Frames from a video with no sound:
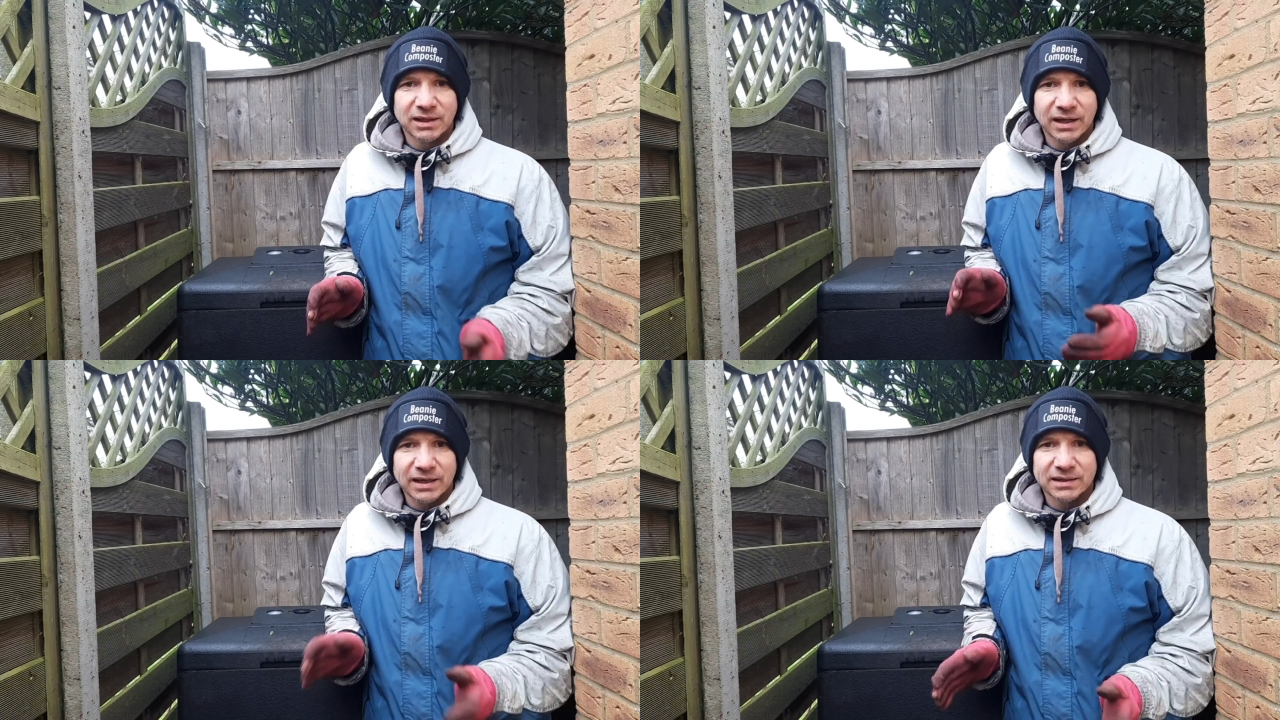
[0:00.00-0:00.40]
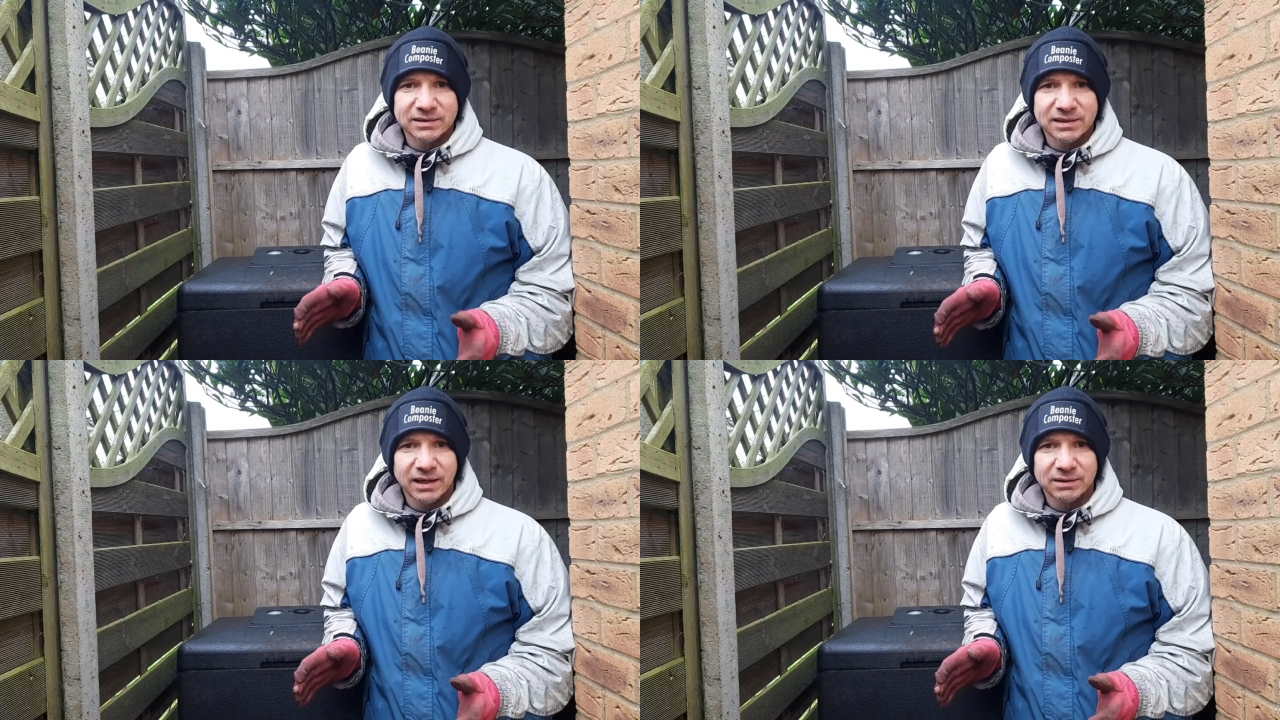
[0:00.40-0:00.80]
and
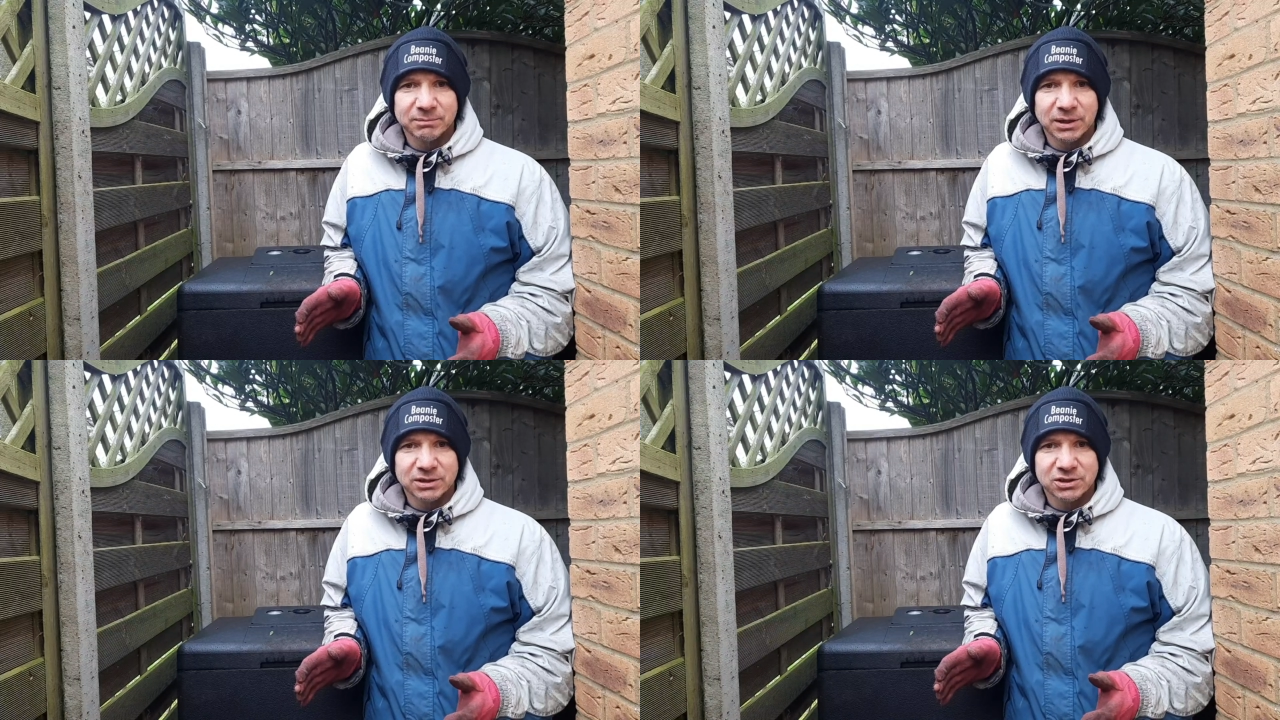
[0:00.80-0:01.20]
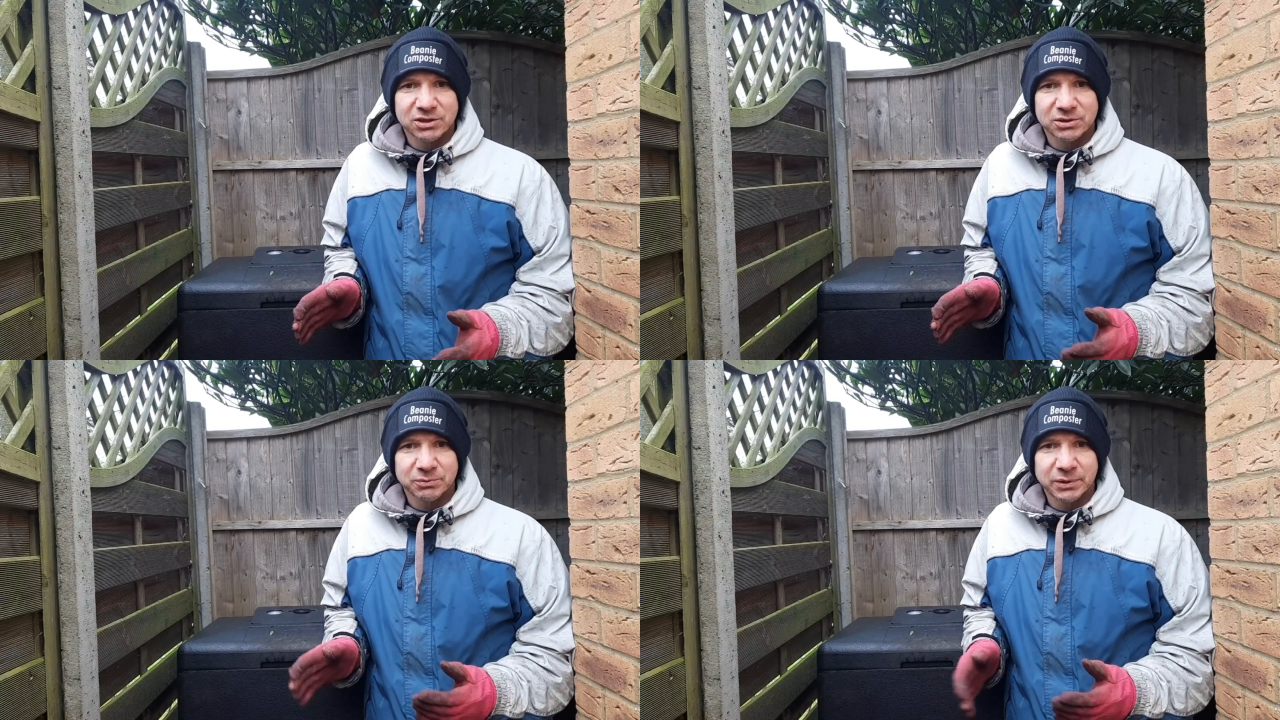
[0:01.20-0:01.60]
how
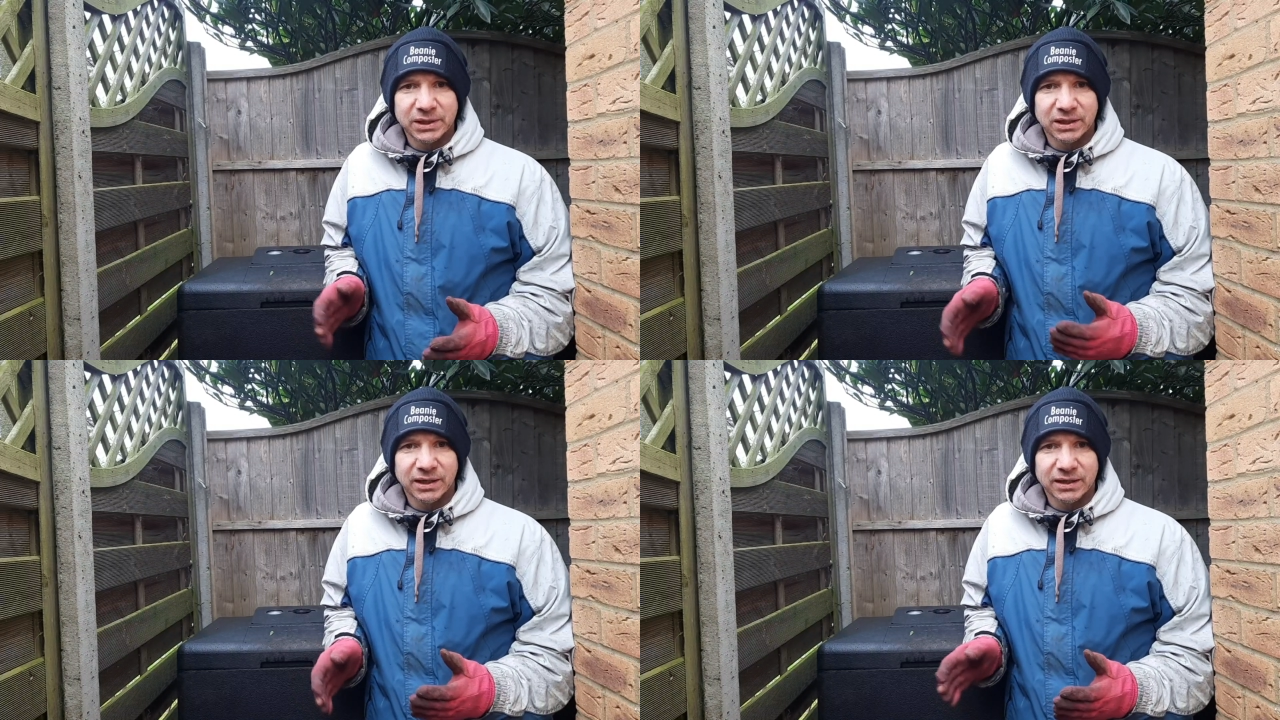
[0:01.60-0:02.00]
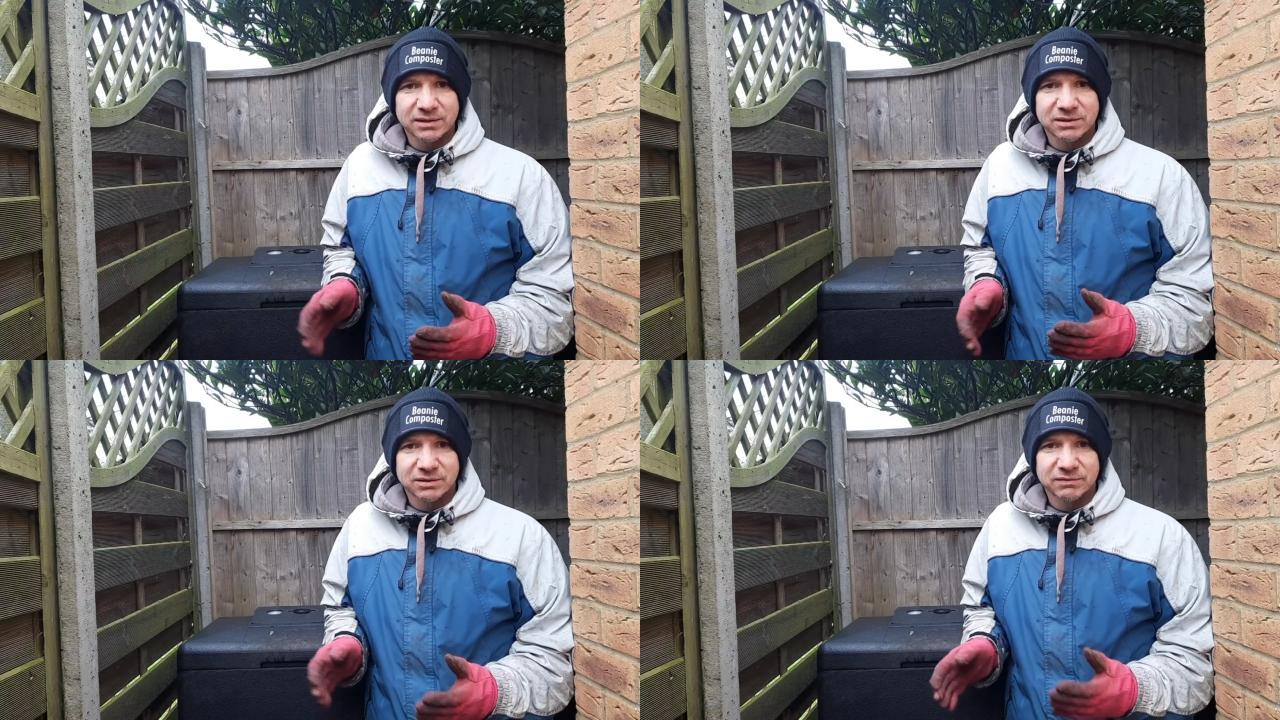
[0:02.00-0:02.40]
much we
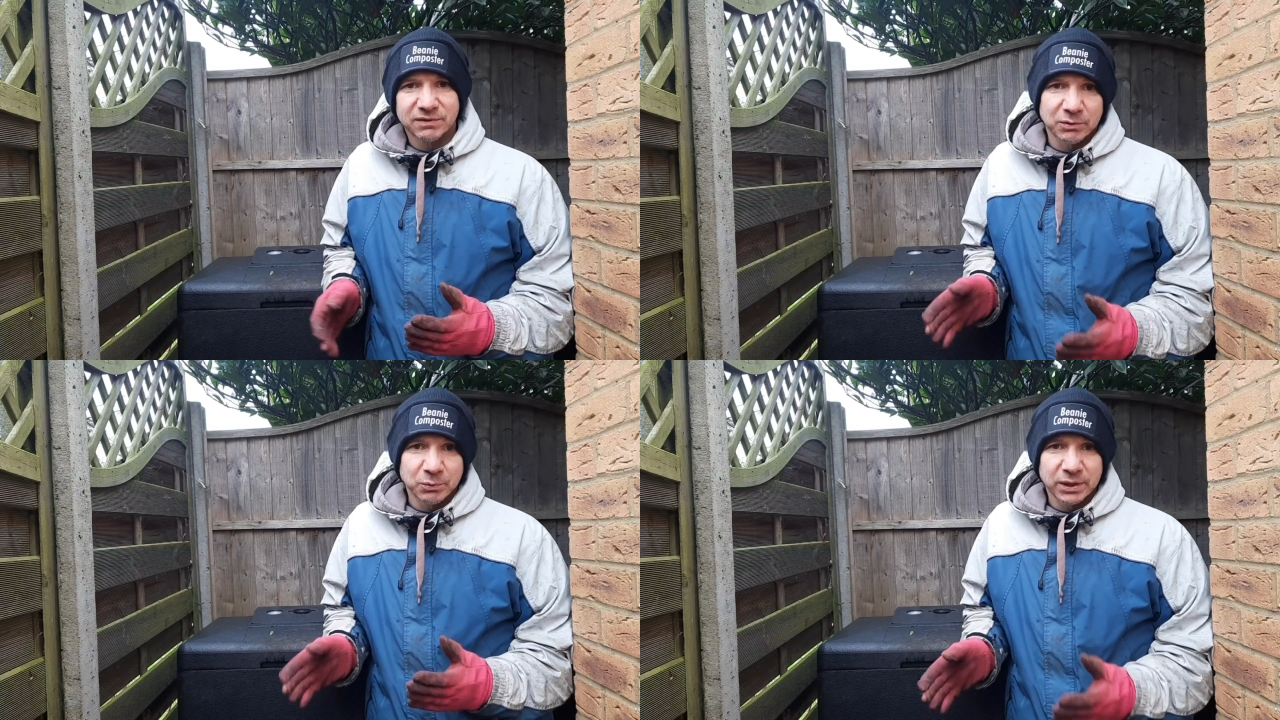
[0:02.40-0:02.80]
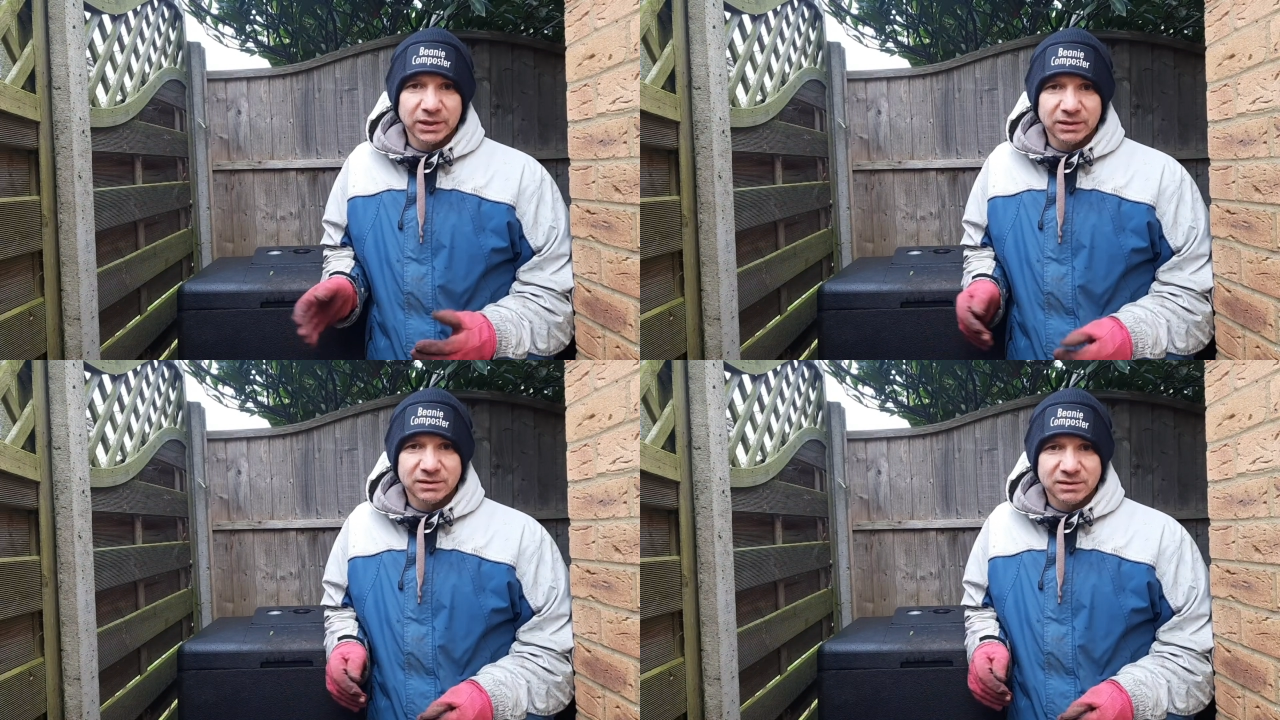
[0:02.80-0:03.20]
collect over a week.